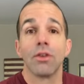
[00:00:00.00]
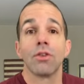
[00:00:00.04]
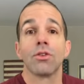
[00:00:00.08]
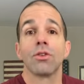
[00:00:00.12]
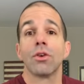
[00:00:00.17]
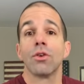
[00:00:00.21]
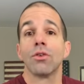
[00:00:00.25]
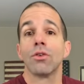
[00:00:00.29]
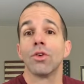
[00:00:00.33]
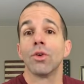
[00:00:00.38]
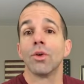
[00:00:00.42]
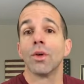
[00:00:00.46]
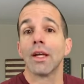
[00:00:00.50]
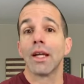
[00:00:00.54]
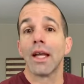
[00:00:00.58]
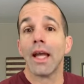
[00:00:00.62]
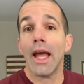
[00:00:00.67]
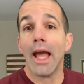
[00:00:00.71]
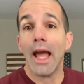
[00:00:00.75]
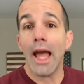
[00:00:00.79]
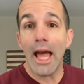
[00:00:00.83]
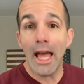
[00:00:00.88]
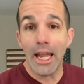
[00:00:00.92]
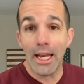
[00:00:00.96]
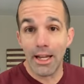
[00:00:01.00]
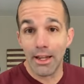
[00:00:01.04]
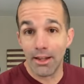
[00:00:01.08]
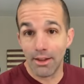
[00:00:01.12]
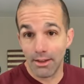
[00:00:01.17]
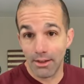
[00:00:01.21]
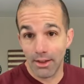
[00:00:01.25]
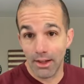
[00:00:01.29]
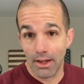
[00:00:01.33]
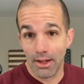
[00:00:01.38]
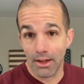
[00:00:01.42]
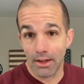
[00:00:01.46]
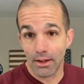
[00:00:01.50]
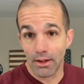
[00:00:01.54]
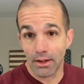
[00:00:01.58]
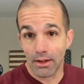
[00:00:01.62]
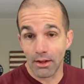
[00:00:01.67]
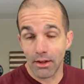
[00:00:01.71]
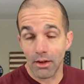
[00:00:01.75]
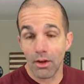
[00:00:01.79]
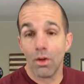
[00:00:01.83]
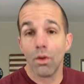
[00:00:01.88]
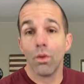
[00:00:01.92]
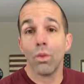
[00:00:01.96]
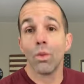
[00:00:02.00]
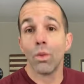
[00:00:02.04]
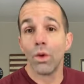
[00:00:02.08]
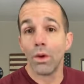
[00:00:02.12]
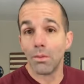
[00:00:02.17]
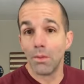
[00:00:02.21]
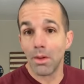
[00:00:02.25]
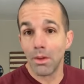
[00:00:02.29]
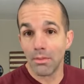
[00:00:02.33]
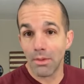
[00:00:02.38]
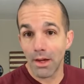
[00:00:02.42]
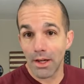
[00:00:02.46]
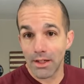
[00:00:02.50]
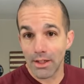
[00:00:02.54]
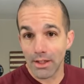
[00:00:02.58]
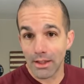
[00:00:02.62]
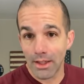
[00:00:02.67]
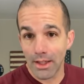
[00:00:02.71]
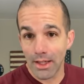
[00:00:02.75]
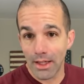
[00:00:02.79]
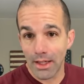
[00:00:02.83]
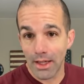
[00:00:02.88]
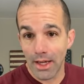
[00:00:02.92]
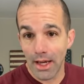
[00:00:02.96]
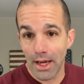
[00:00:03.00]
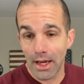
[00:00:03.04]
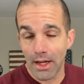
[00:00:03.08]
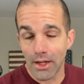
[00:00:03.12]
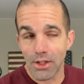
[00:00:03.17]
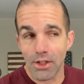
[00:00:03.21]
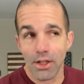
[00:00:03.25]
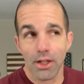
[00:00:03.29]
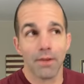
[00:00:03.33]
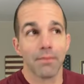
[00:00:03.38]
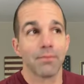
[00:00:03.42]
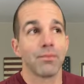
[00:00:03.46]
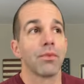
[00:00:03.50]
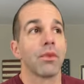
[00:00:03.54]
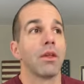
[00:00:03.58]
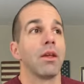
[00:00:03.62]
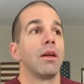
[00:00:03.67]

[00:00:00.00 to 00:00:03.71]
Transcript: so doing anything would be mentally engaging.